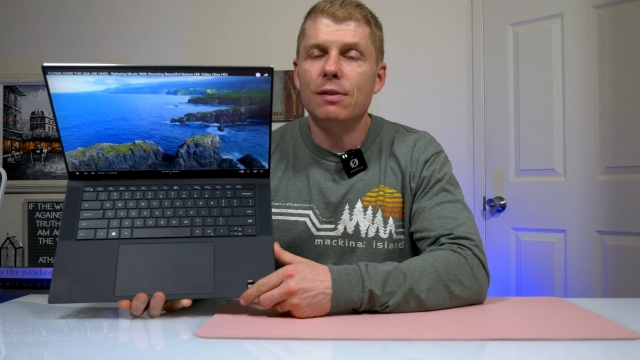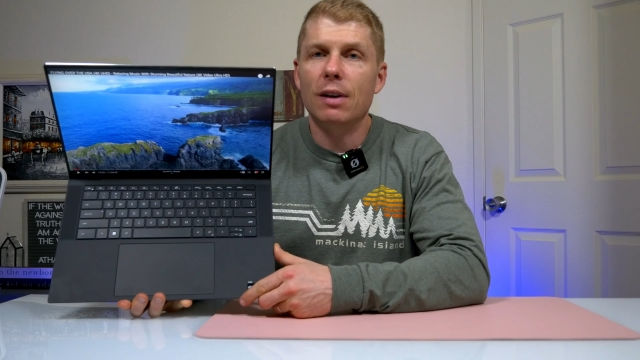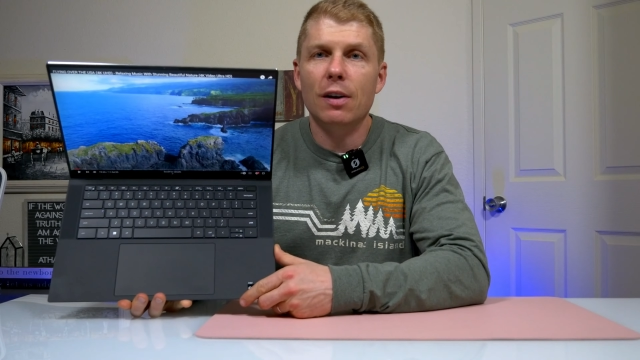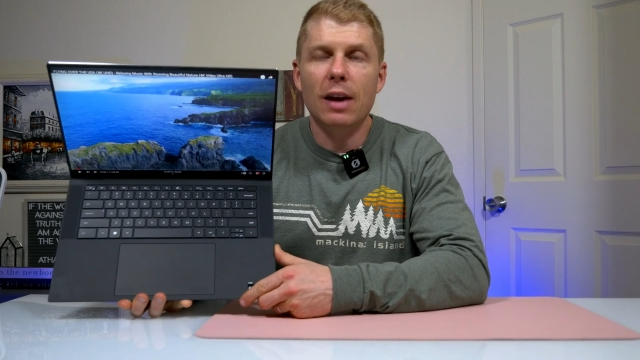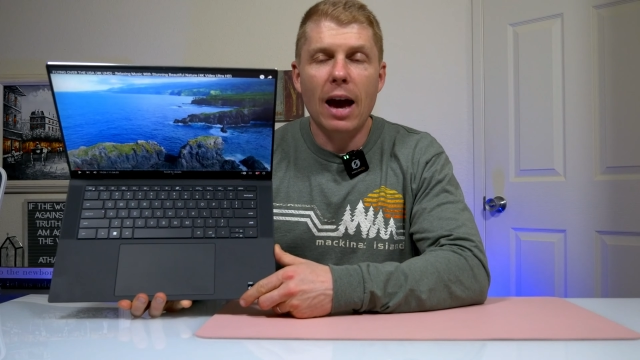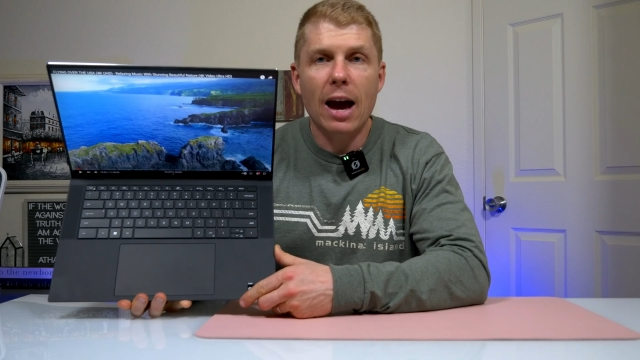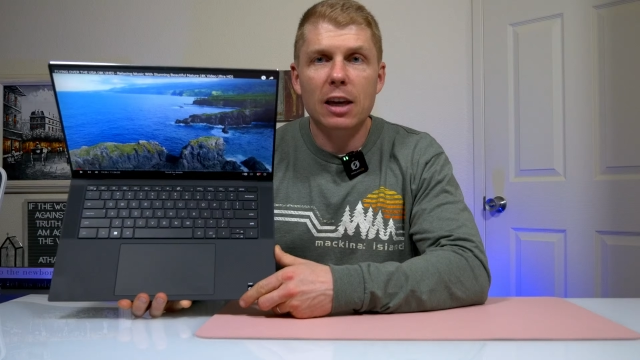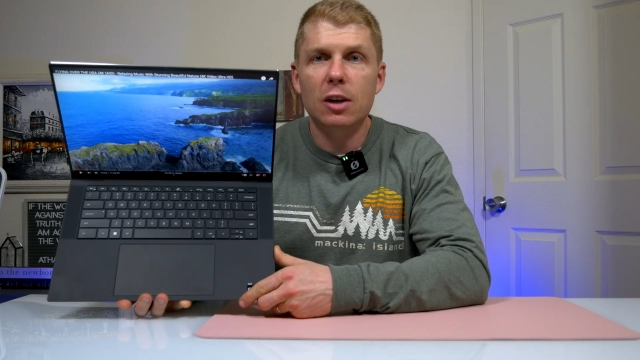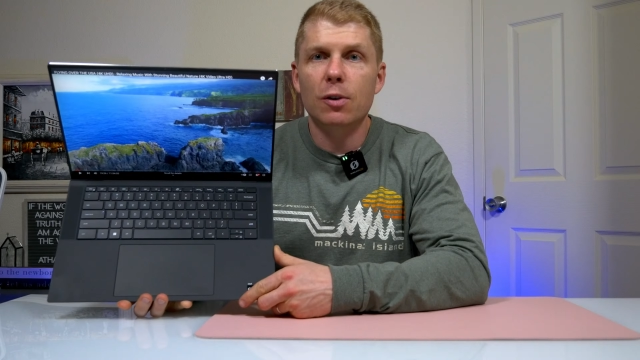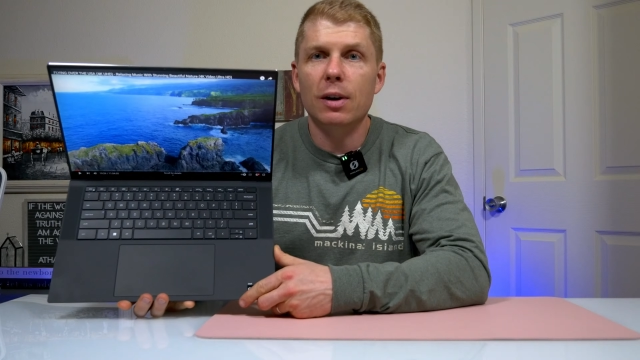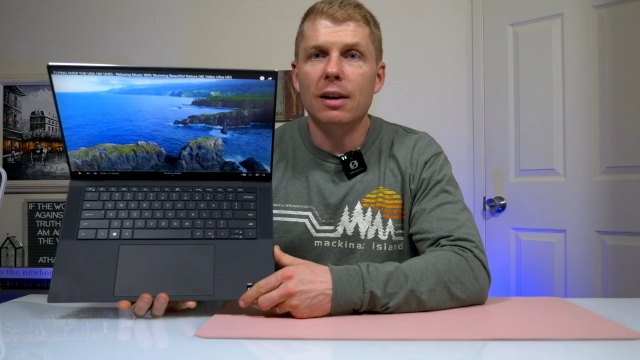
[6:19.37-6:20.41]
very
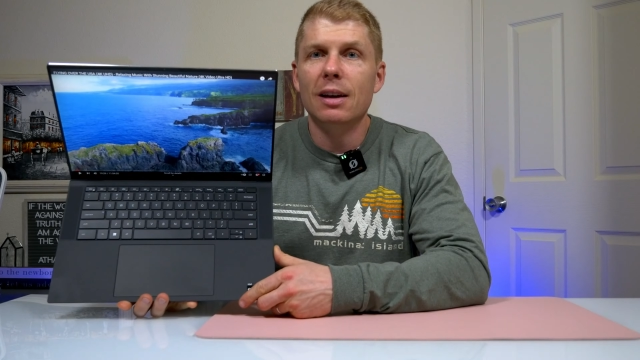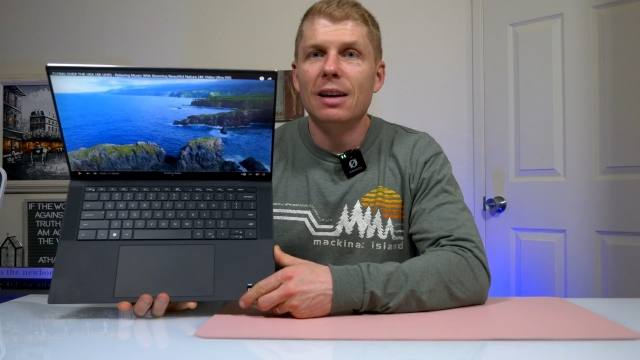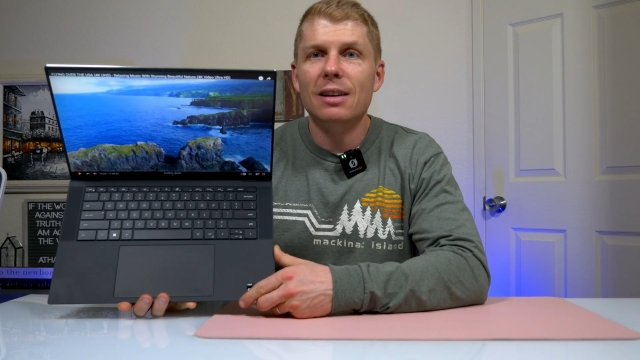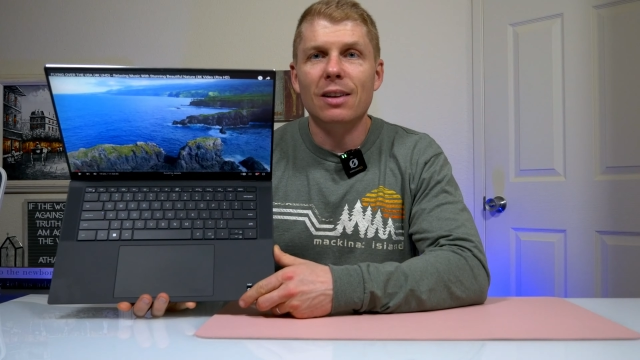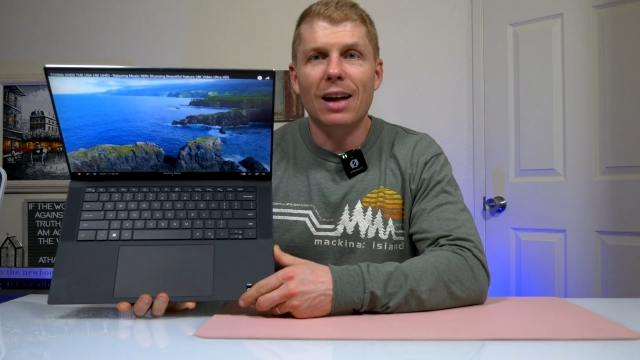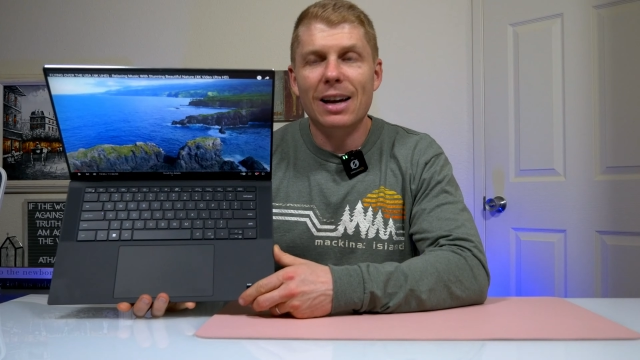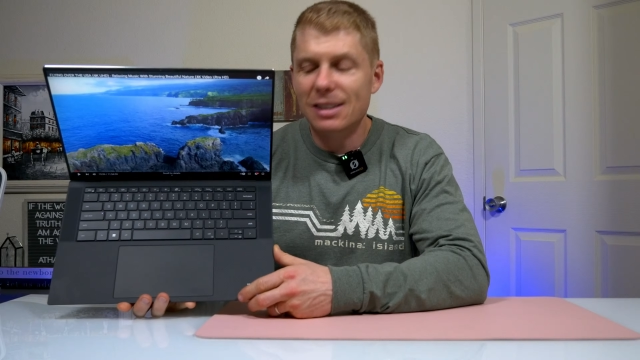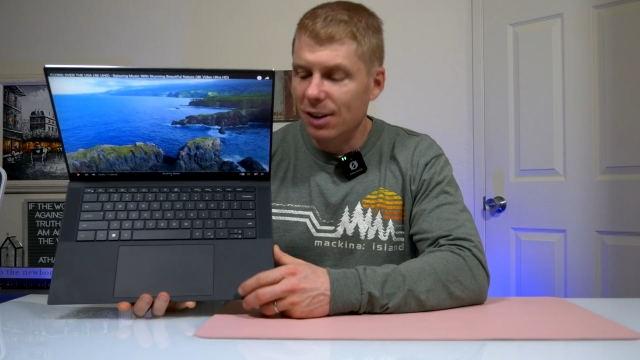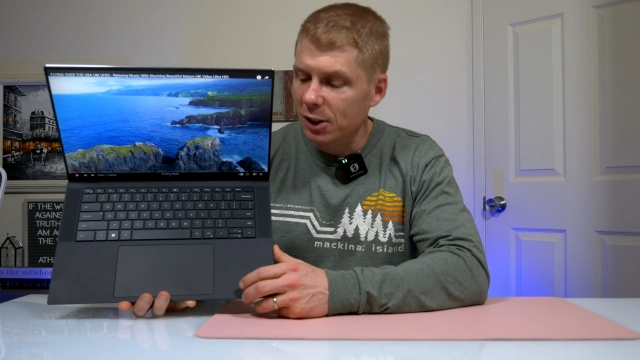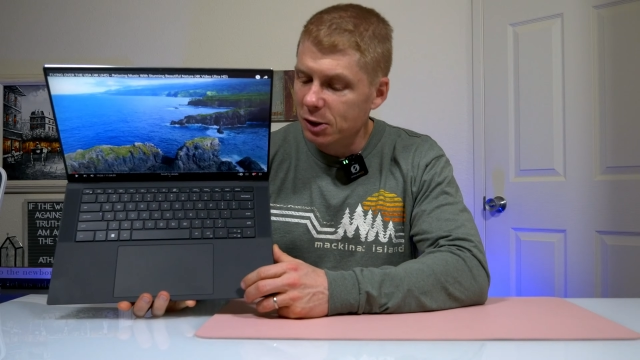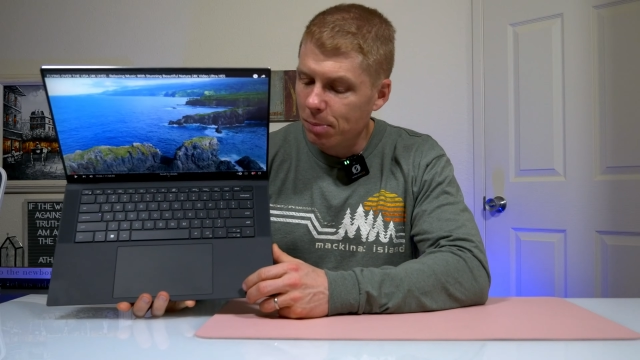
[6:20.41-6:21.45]
accurate glass
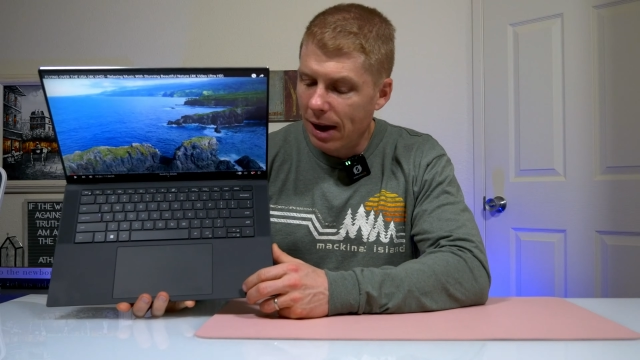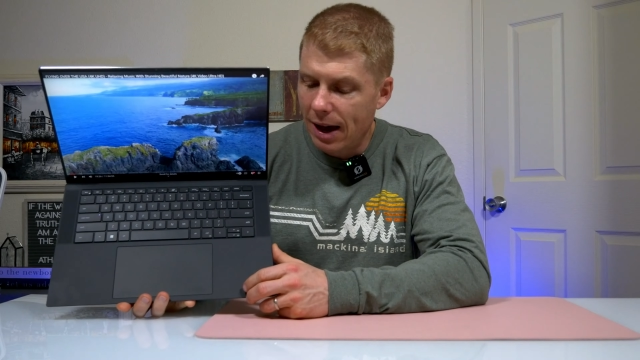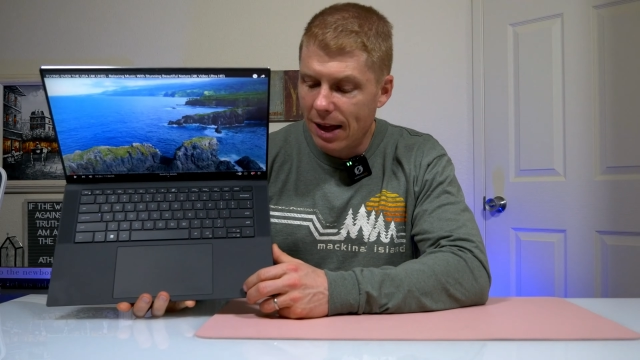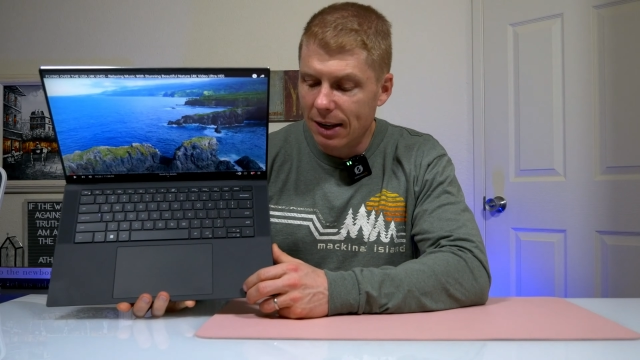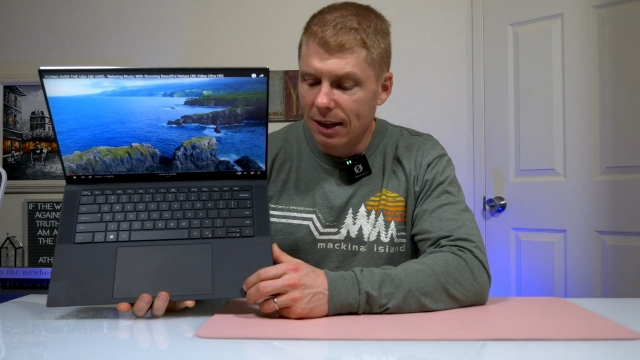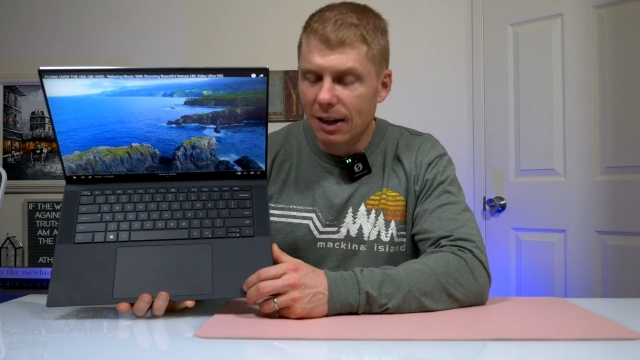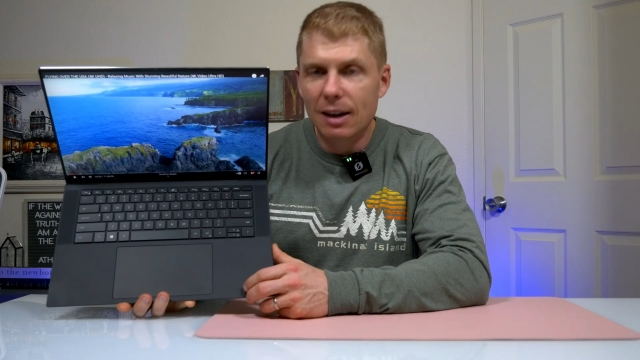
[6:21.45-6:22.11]
touchpad.